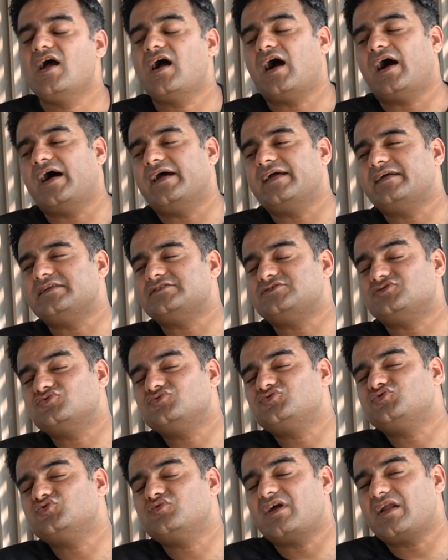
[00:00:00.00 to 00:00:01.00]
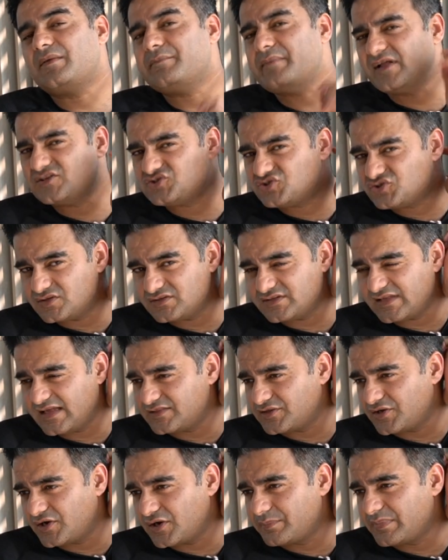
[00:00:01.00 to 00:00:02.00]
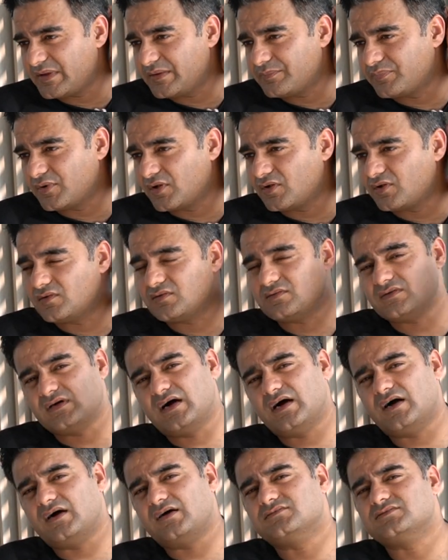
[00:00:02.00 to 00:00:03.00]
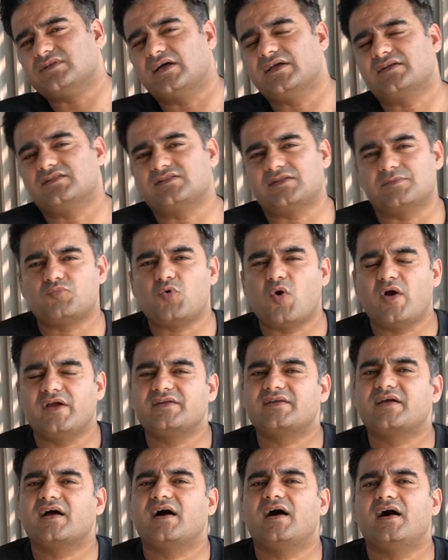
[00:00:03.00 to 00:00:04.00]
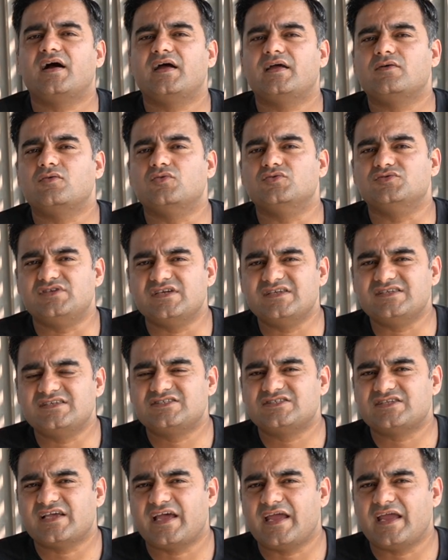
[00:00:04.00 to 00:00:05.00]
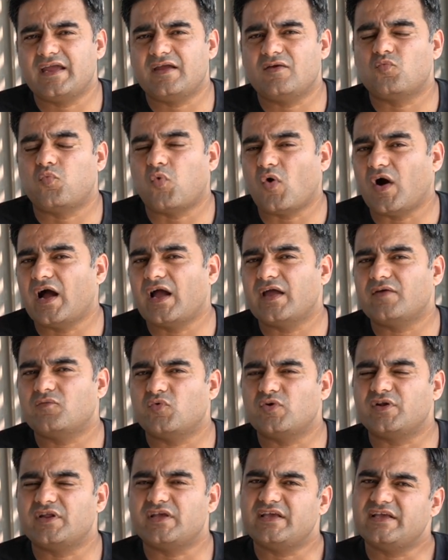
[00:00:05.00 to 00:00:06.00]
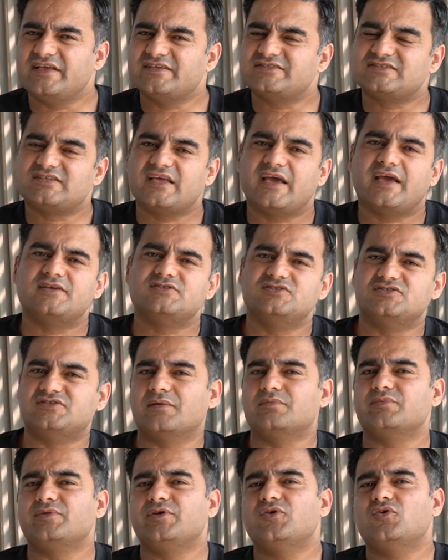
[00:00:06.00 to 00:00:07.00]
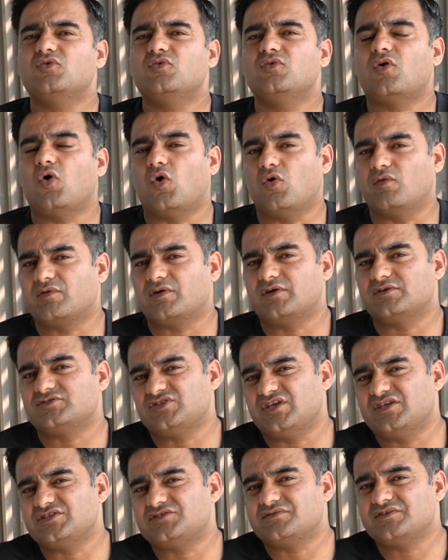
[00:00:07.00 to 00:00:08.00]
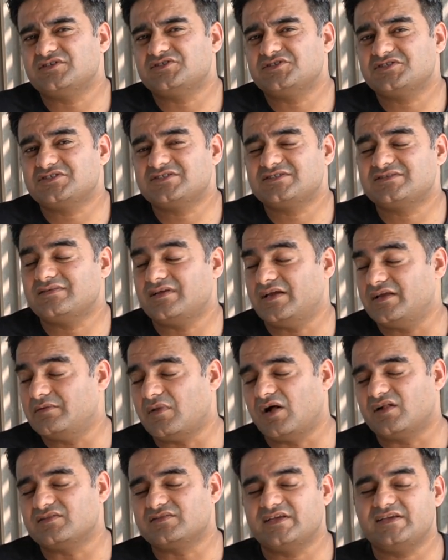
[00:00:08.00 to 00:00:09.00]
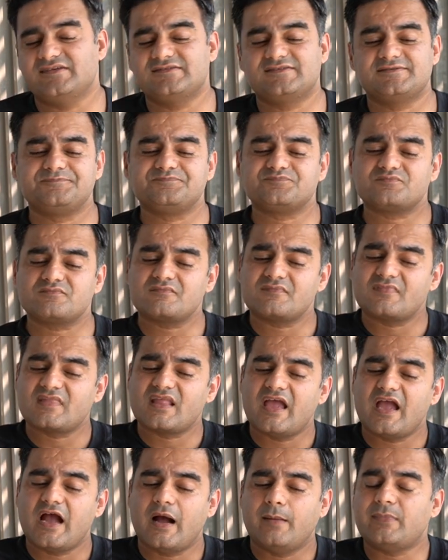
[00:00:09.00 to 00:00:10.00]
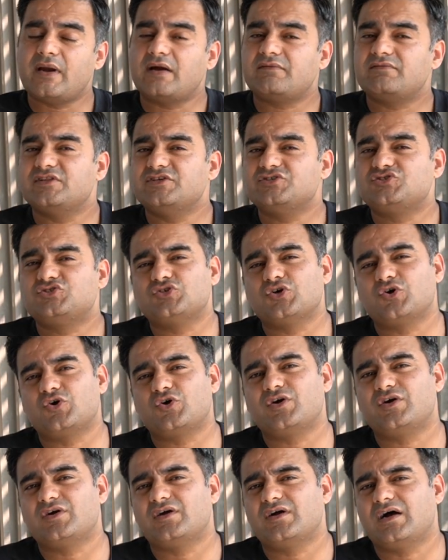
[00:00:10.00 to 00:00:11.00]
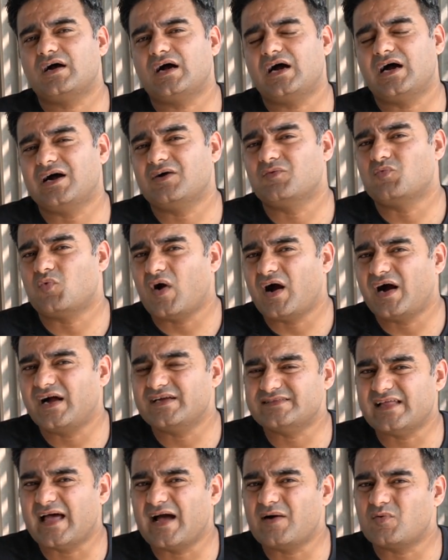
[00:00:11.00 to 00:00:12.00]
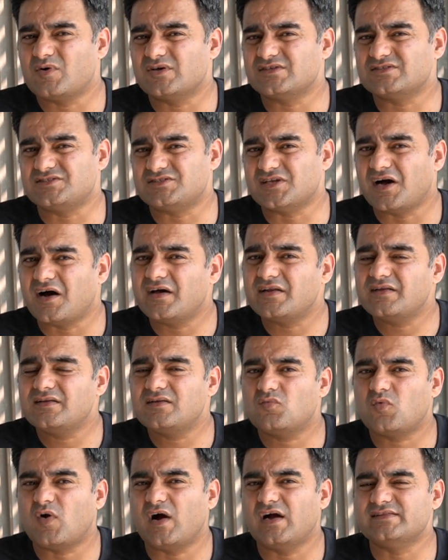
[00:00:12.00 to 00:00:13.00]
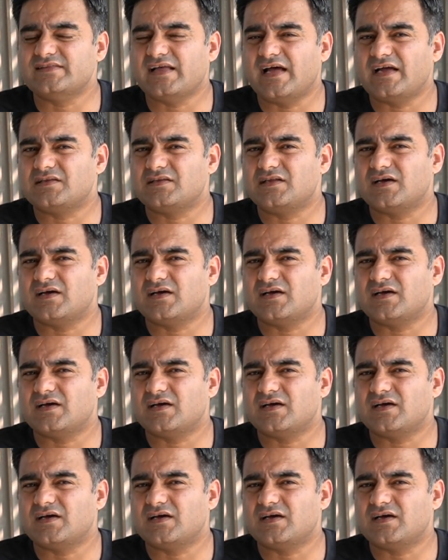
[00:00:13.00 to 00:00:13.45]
I do want to mention that there are people like the point guy who did say why would he stay in W over St. Regis in Maldives. I'm not really sure why that was done, why that